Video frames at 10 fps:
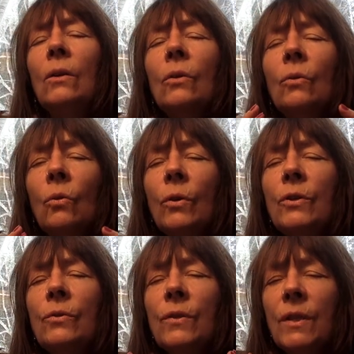You're going
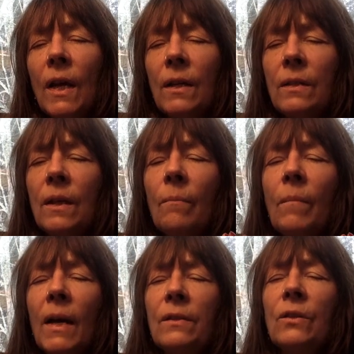to send them
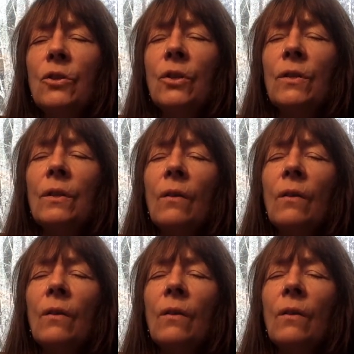messages